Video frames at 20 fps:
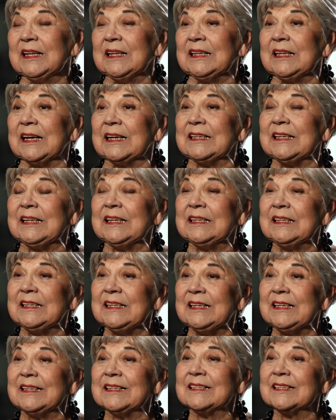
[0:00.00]
that in
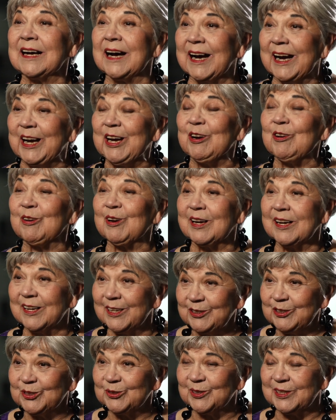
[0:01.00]
the entire
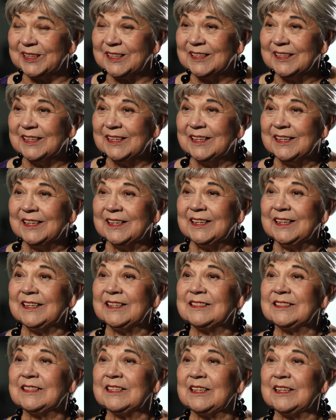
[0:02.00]
country
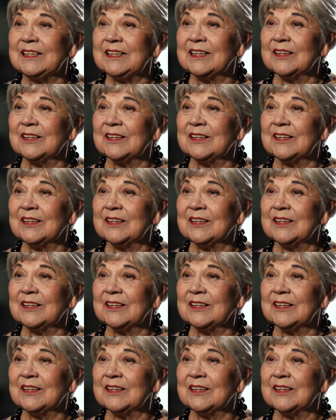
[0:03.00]
is the